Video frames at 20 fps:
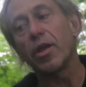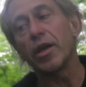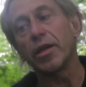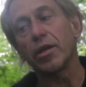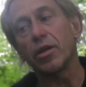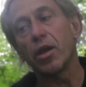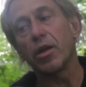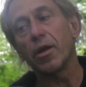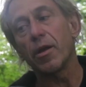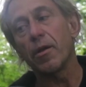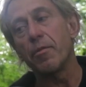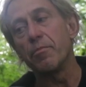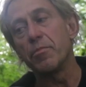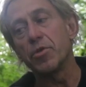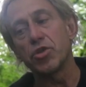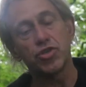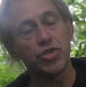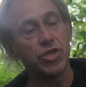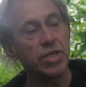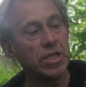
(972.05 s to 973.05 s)
like
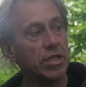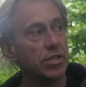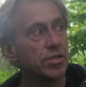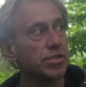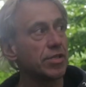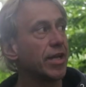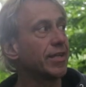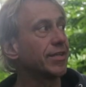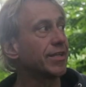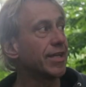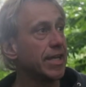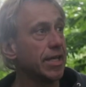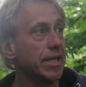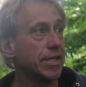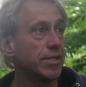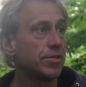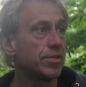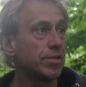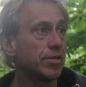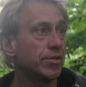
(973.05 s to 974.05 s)
machines and
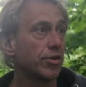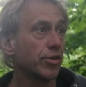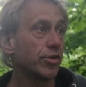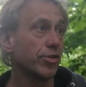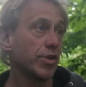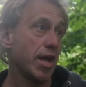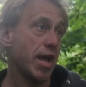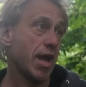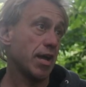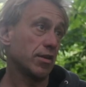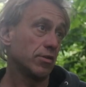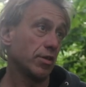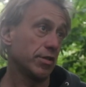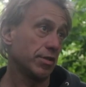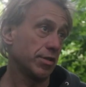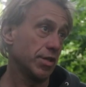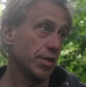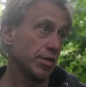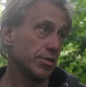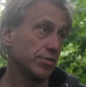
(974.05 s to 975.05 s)
kids, they're going to act
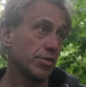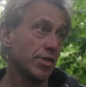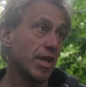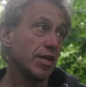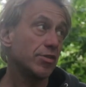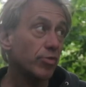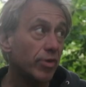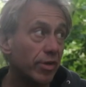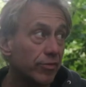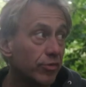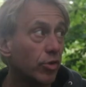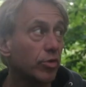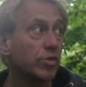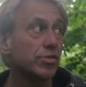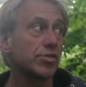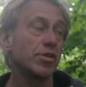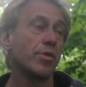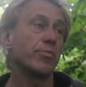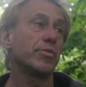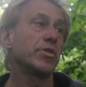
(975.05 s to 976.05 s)
like kids. And that's what I've
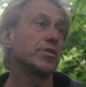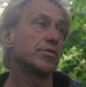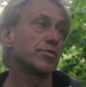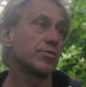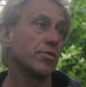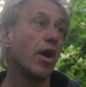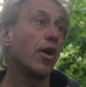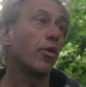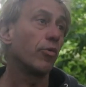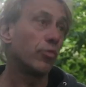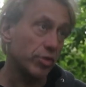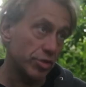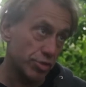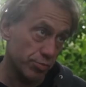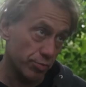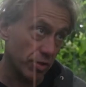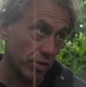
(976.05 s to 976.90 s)
noticed some of these outreach